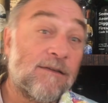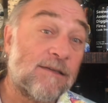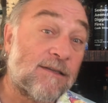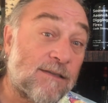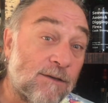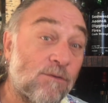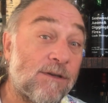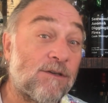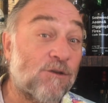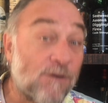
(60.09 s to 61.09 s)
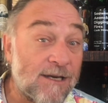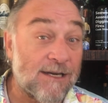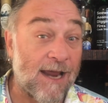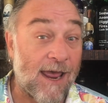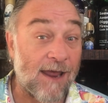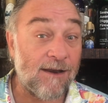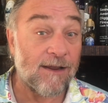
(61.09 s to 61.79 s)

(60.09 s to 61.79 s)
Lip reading: distilled in Trinidad